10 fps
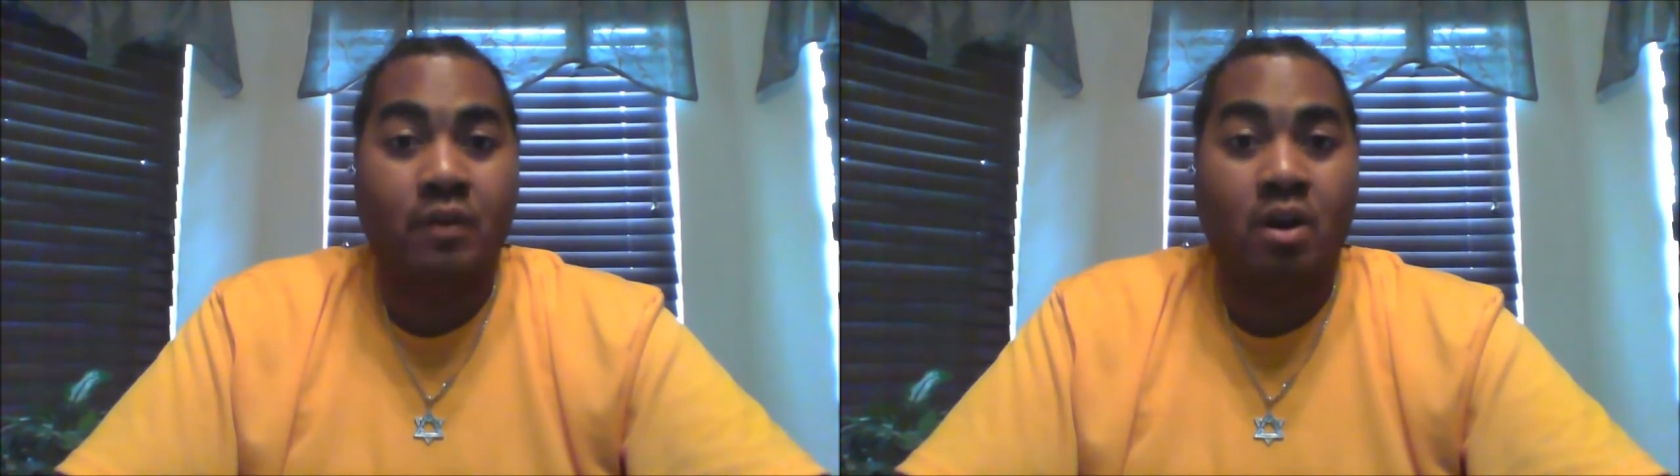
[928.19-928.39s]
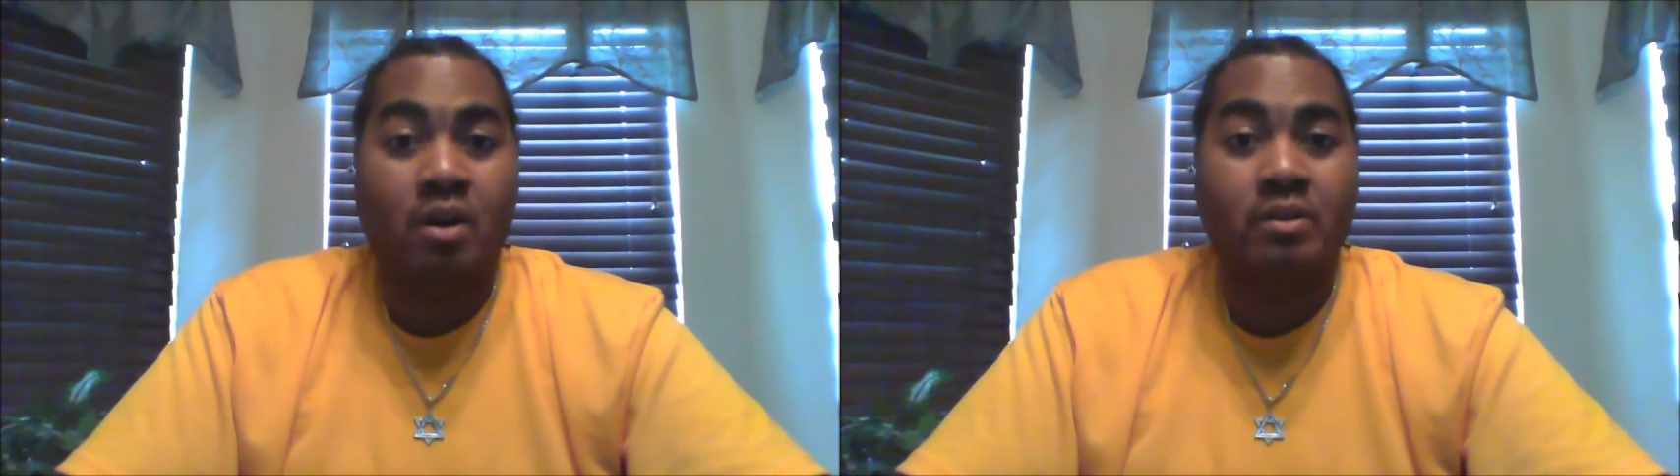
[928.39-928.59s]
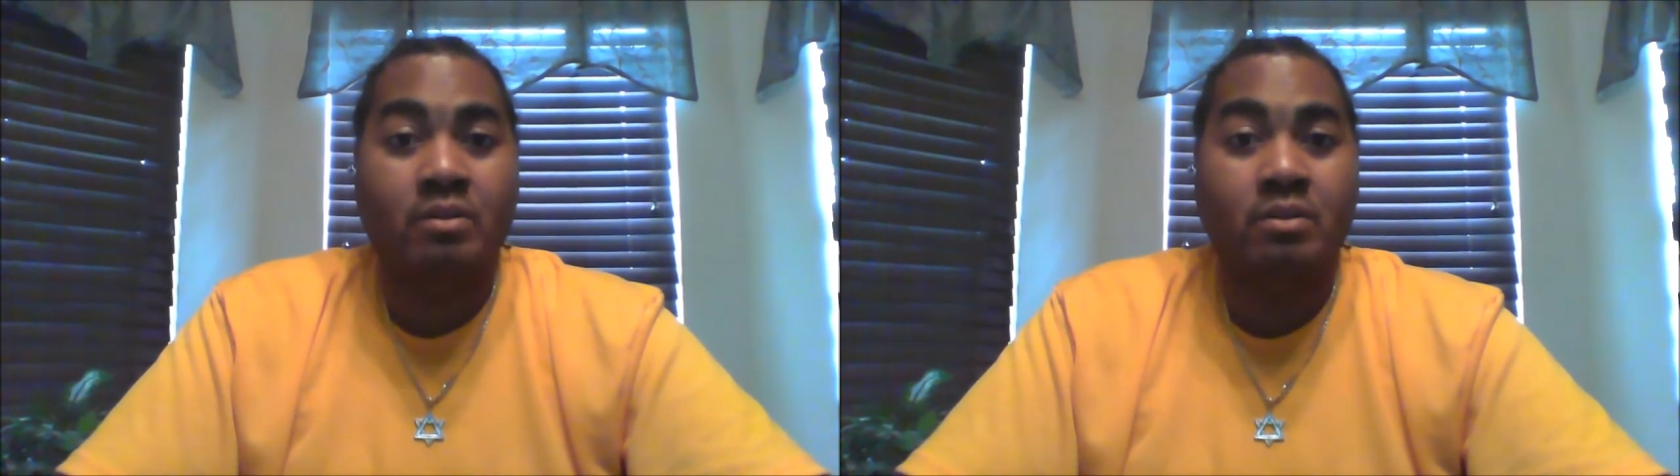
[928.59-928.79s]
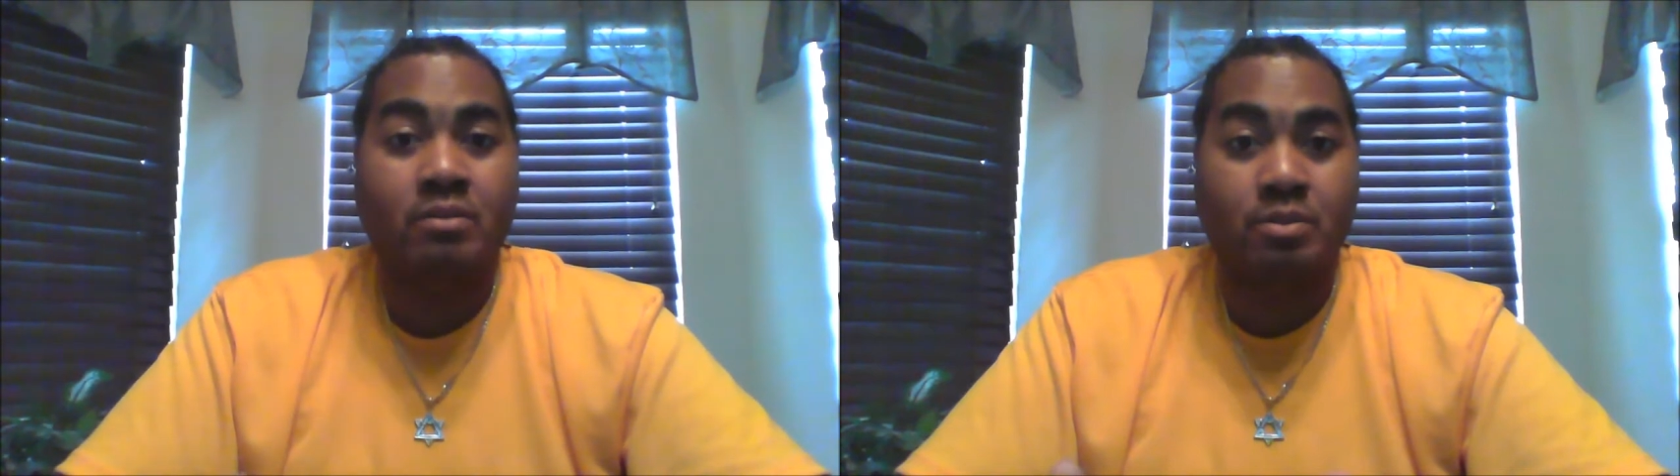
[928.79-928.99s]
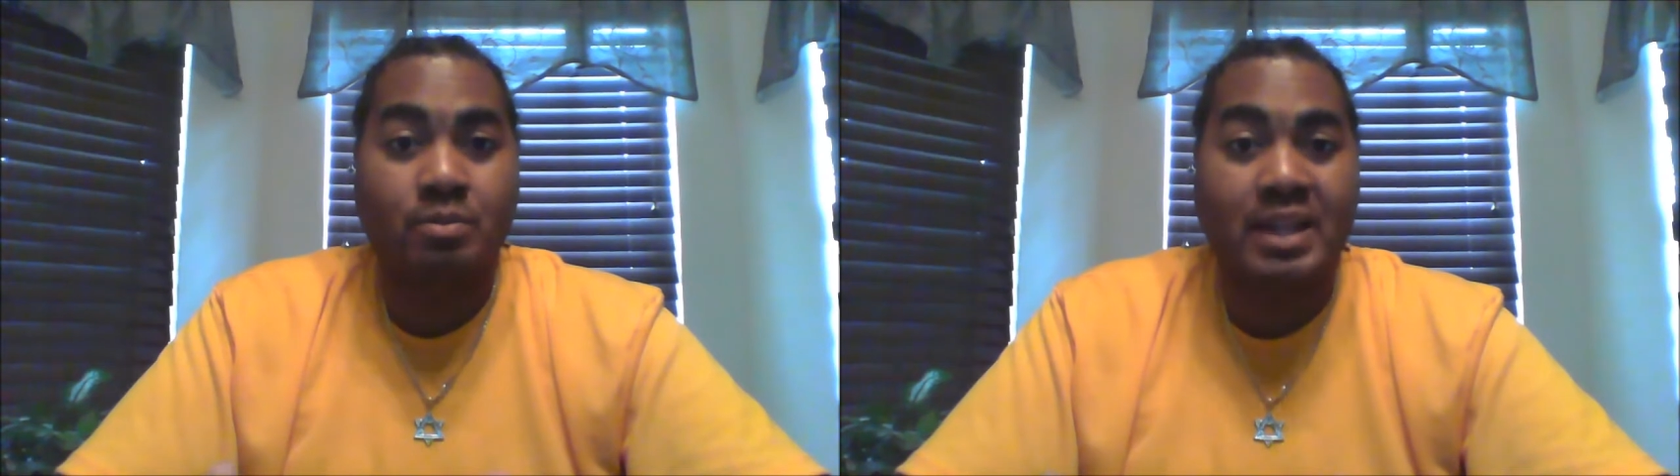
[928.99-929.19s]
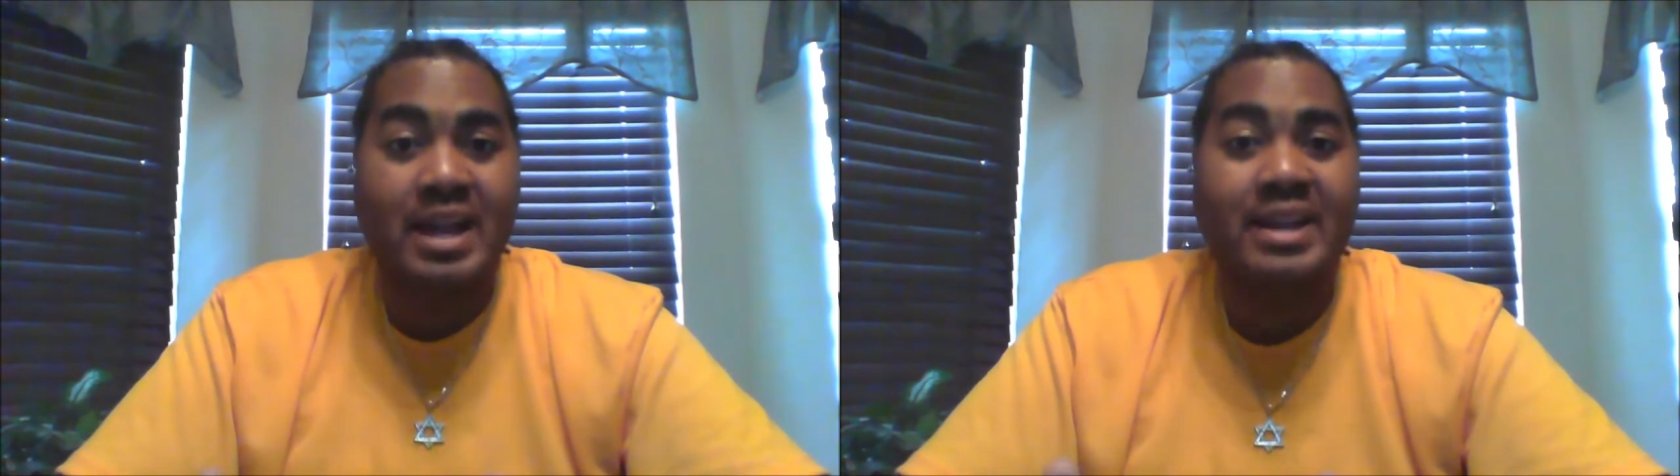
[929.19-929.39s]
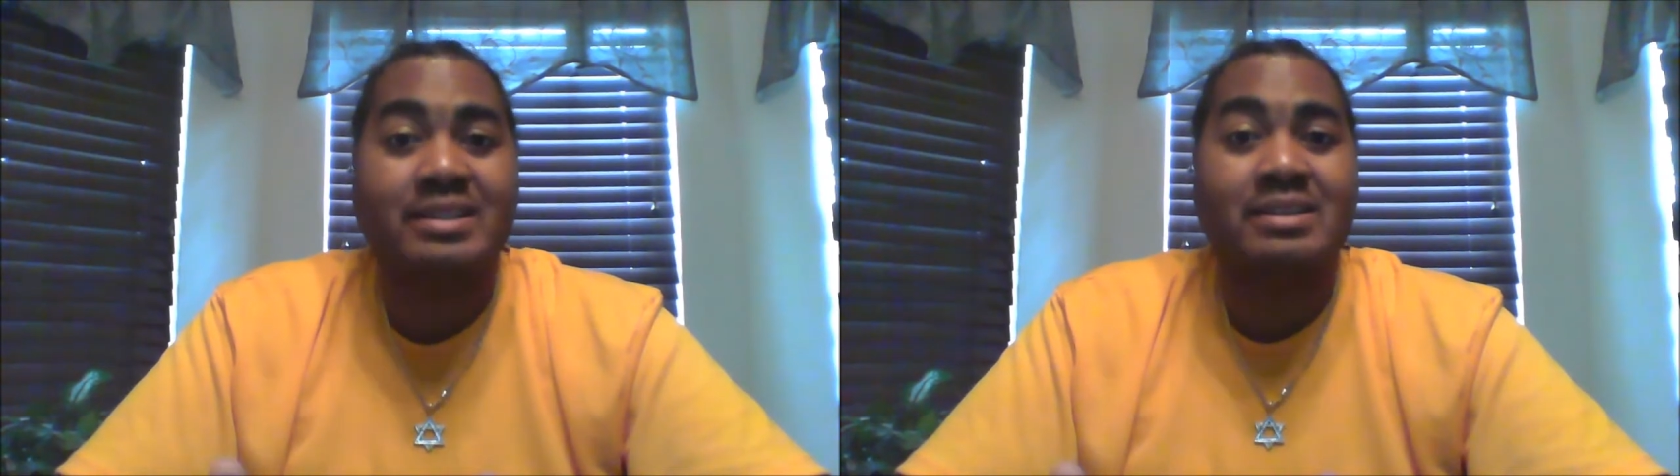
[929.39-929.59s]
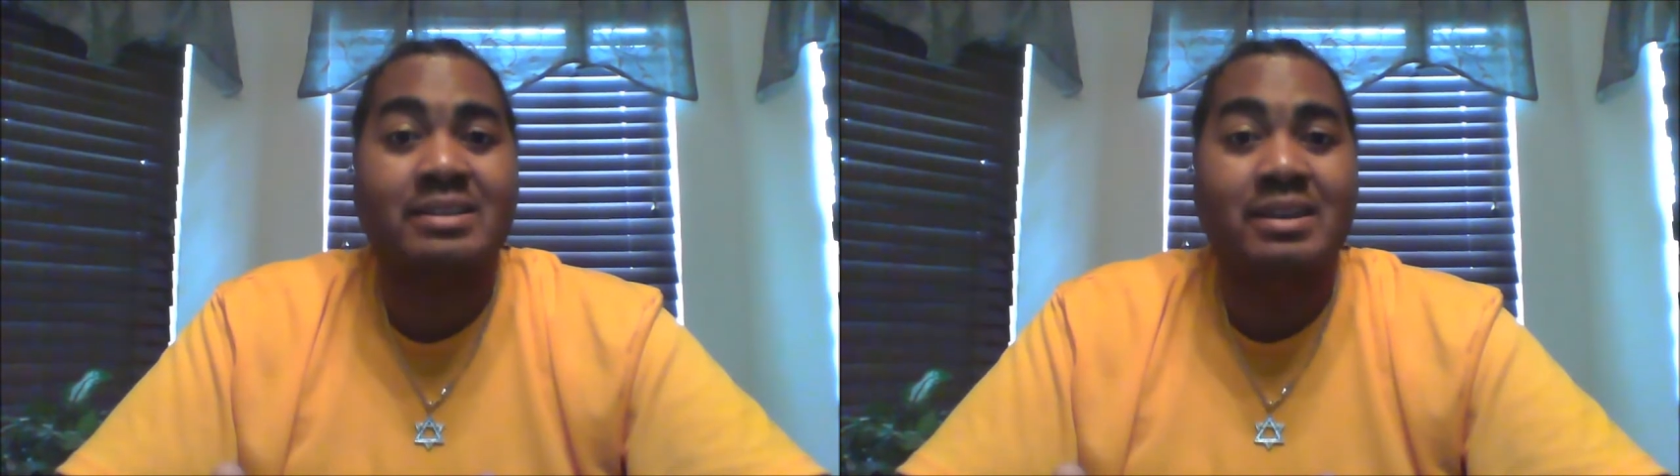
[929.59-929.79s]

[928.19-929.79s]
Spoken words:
fought with blacks,